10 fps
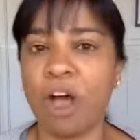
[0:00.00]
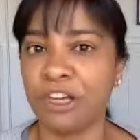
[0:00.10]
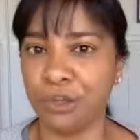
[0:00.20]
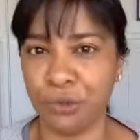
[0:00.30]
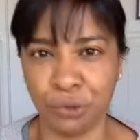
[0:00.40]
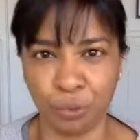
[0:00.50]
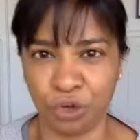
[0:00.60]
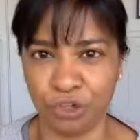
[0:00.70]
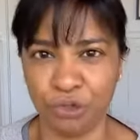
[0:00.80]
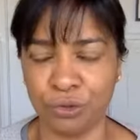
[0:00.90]
do you do
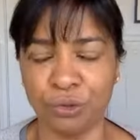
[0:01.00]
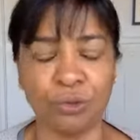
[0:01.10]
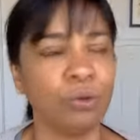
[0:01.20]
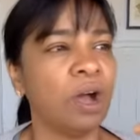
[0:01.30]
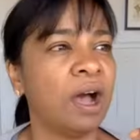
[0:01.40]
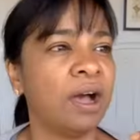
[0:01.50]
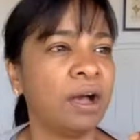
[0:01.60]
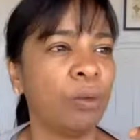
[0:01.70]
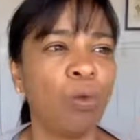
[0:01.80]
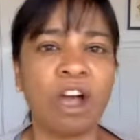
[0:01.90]
what you do?
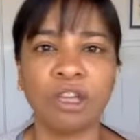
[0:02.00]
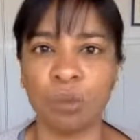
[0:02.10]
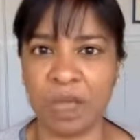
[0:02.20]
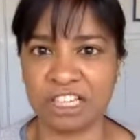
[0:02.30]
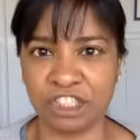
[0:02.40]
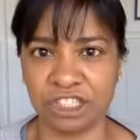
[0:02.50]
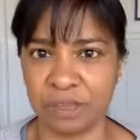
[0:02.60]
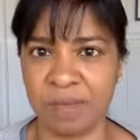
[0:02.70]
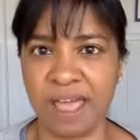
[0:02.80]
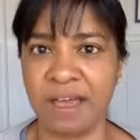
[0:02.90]
Why are you passionate
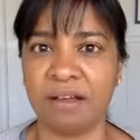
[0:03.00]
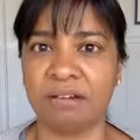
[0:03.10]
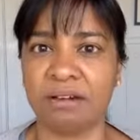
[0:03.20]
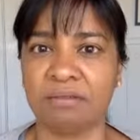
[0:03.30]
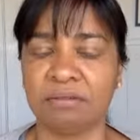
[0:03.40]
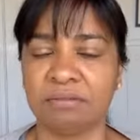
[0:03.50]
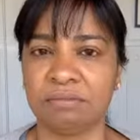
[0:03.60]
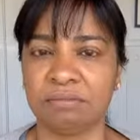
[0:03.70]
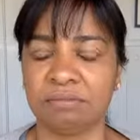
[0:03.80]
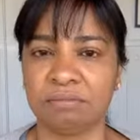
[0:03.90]
about
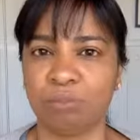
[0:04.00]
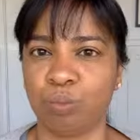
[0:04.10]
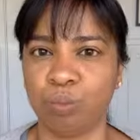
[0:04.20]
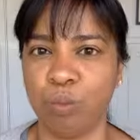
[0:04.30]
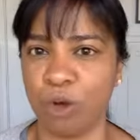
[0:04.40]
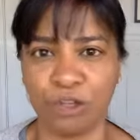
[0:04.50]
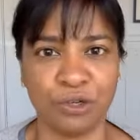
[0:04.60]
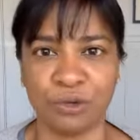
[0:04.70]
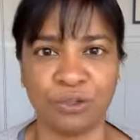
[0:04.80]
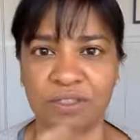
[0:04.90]
what you
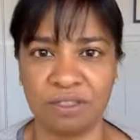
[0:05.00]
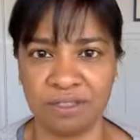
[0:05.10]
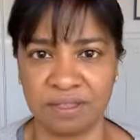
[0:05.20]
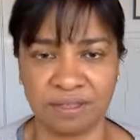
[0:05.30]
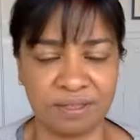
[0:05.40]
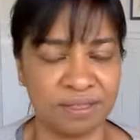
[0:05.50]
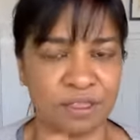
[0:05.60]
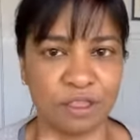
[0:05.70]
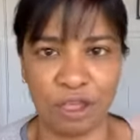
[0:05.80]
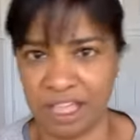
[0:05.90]
do?
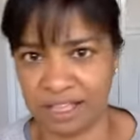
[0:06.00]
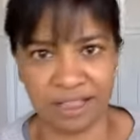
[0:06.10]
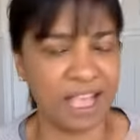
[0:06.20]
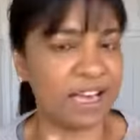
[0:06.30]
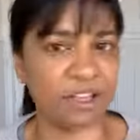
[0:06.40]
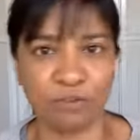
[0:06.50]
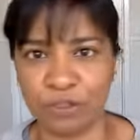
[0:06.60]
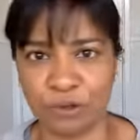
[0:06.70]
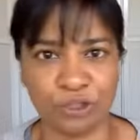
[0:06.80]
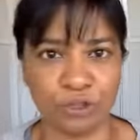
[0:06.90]
Any of
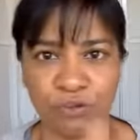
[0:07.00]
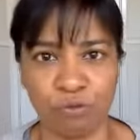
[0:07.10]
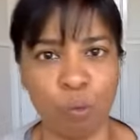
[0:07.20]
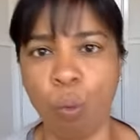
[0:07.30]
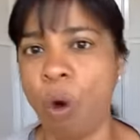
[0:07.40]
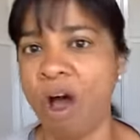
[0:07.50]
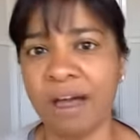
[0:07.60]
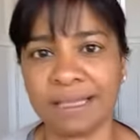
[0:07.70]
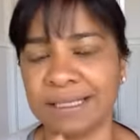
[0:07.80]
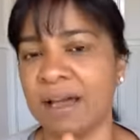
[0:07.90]
those sort of
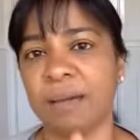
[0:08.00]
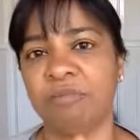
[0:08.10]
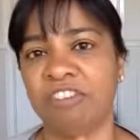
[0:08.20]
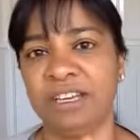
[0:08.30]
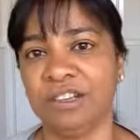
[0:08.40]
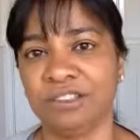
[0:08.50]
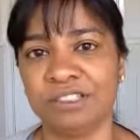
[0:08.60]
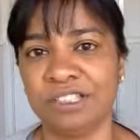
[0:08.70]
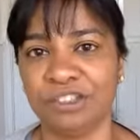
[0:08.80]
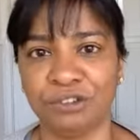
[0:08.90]
why type
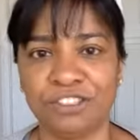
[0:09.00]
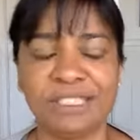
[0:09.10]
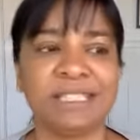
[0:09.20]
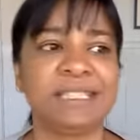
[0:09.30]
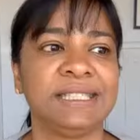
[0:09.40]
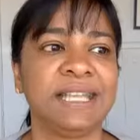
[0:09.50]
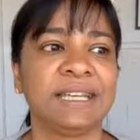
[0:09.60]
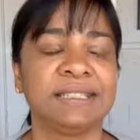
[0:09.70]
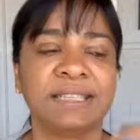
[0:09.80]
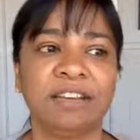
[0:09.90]
videos, you know, for 60
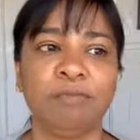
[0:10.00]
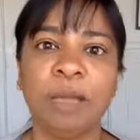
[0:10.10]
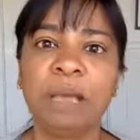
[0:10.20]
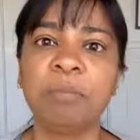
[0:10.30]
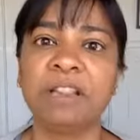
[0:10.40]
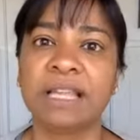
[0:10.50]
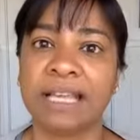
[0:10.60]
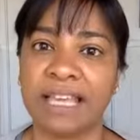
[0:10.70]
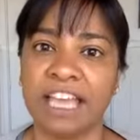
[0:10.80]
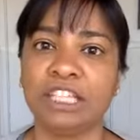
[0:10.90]
seconds. And if people
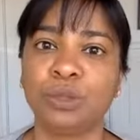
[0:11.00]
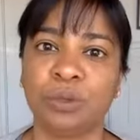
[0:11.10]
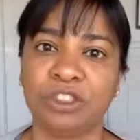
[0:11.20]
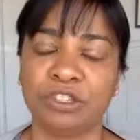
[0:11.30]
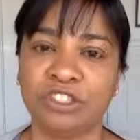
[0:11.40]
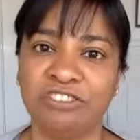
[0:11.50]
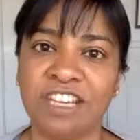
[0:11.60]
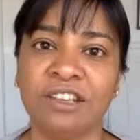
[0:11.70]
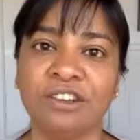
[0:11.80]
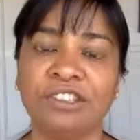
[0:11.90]
engage with those
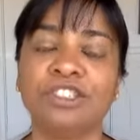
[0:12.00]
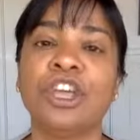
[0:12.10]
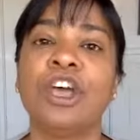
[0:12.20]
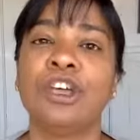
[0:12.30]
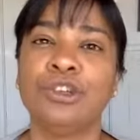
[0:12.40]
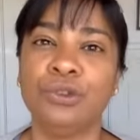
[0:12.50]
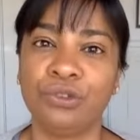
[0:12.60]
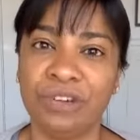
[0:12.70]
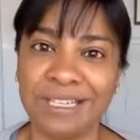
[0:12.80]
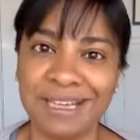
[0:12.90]
videos, you
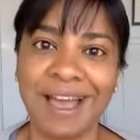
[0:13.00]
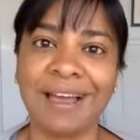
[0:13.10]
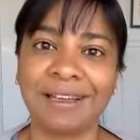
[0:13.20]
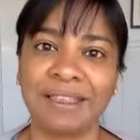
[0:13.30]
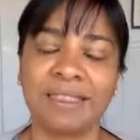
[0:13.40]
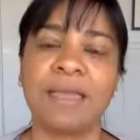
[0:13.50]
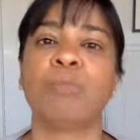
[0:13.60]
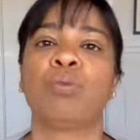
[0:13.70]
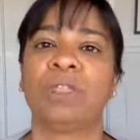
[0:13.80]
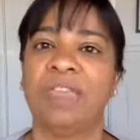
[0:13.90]
retarget
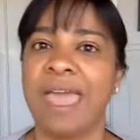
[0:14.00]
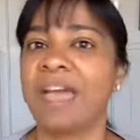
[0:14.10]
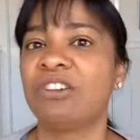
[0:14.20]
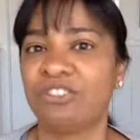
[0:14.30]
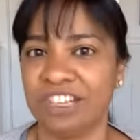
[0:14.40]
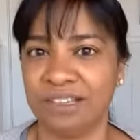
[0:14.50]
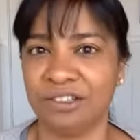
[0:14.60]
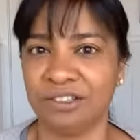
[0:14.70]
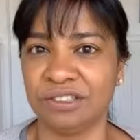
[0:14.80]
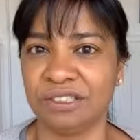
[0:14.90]
them with how
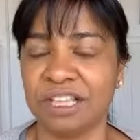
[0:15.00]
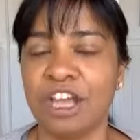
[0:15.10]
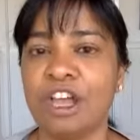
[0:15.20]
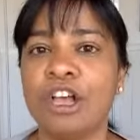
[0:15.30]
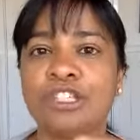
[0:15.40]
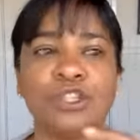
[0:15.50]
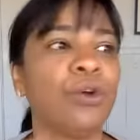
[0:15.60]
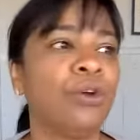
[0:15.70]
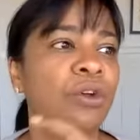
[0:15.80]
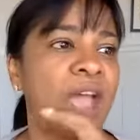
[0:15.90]
videos.
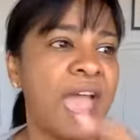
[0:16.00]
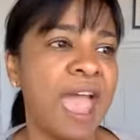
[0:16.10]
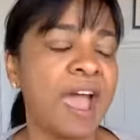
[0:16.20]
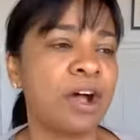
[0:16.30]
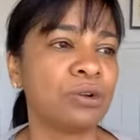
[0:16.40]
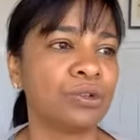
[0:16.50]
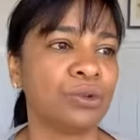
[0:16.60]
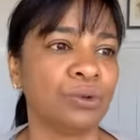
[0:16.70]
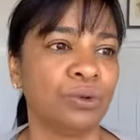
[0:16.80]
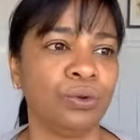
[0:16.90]
So how
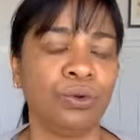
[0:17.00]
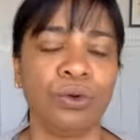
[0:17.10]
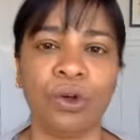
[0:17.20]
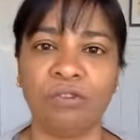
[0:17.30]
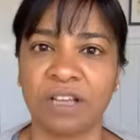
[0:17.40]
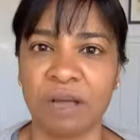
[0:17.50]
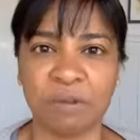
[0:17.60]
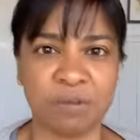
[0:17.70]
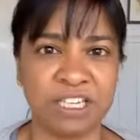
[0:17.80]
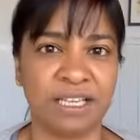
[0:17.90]
to overcome
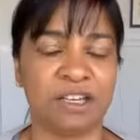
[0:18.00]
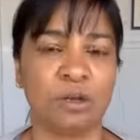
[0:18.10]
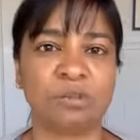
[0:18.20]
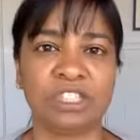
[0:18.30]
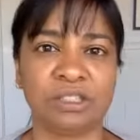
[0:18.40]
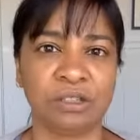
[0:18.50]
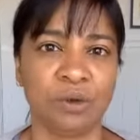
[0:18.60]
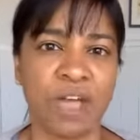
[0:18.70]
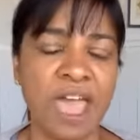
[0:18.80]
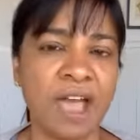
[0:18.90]
a particular obstacle
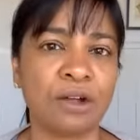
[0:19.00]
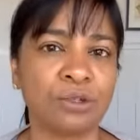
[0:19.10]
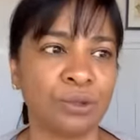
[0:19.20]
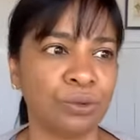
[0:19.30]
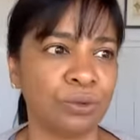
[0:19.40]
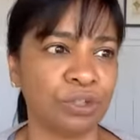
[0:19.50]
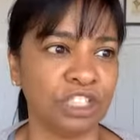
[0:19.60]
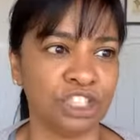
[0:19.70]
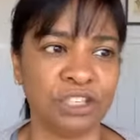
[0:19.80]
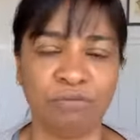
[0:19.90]
or how to
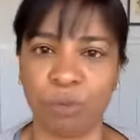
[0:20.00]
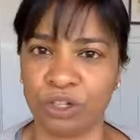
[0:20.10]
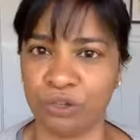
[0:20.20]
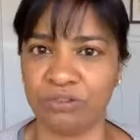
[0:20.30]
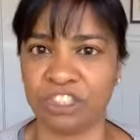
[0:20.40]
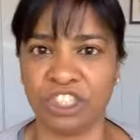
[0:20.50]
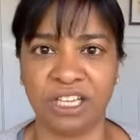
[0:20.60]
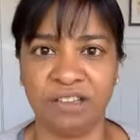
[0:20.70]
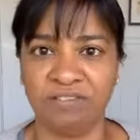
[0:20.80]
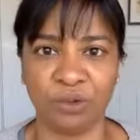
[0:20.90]
achieve what you've
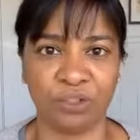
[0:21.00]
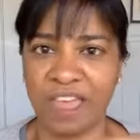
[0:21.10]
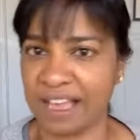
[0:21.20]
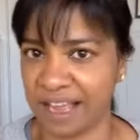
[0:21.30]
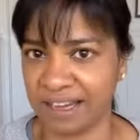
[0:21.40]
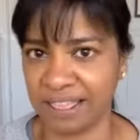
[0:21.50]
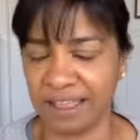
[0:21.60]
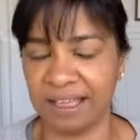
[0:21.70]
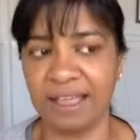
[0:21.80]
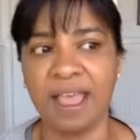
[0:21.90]
achieved or that kind of
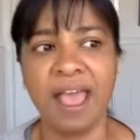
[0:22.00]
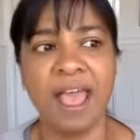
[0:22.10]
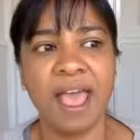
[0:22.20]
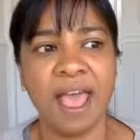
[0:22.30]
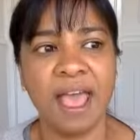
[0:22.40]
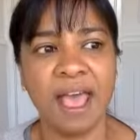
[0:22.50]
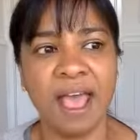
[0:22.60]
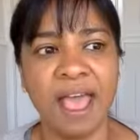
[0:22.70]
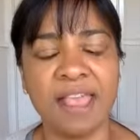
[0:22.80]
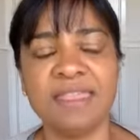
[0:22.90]
thing.
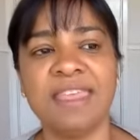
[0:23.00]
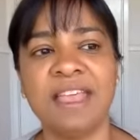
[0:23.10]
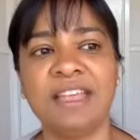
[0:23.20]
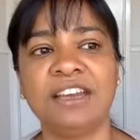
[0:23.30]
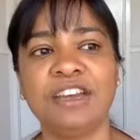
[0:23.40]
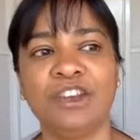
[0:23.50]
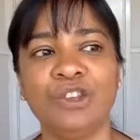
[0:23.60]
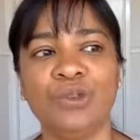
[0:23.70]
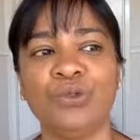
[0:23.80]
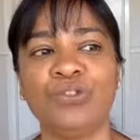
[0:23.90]
And then
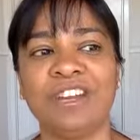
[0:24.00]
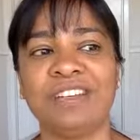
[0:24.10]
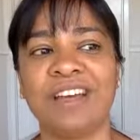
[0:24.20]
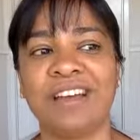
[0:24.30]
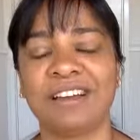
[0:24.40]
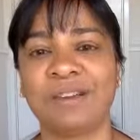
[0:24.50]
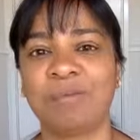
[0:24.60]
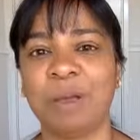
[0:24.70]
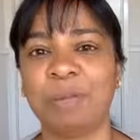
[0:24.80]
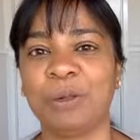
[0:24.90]
you retarget
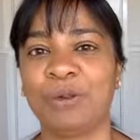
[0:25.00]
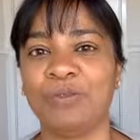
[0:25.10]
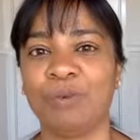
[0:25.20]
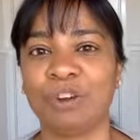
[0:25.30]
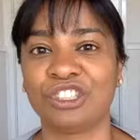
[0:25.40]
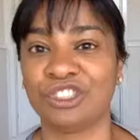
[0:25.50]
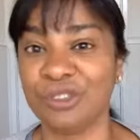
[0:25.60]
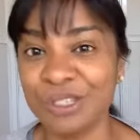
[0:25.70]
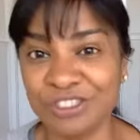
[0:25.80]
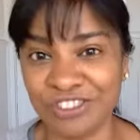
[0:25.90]
people who've watched
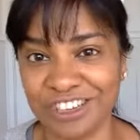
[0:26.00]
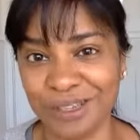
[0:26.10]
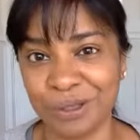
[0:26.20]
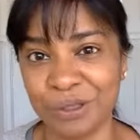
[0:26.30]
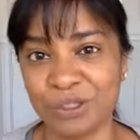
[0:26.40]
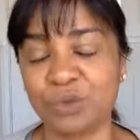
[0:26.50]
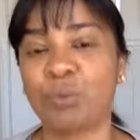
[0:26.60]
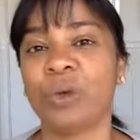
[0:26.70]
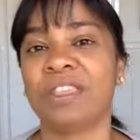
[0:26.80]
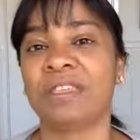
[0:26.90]
those videos
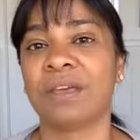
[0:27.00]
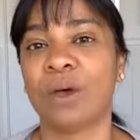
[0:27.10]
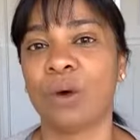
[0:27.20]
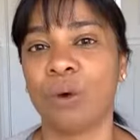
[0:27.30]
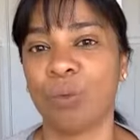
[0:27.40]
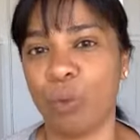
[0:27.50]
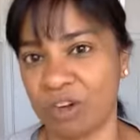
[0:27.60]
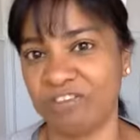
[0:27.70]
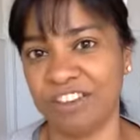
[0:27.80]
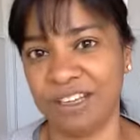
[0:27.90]
with
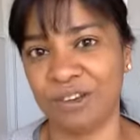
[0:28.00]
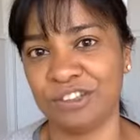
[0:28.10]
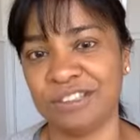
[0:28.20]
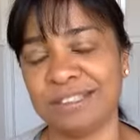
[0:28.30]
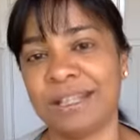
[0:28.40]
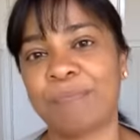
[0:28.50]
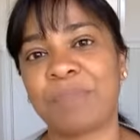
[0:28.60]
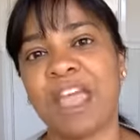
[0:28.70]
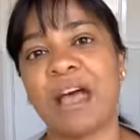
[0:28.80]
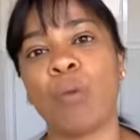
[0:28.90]
what videos,
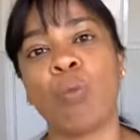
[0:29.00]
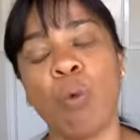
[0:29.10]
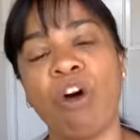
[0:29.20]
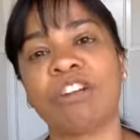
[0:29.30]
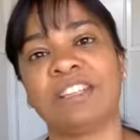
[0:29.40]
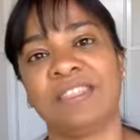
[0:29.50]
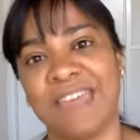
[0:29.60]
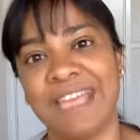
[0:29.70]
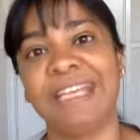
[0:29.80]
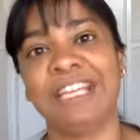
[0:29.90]
what
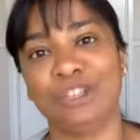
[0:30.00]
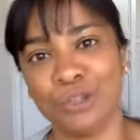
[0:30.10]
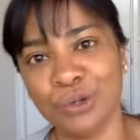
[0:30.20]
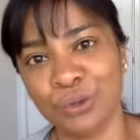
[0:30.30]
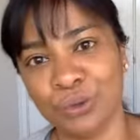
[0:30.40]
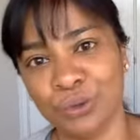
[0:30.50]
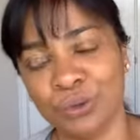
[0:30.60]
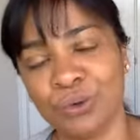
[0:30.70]
they can do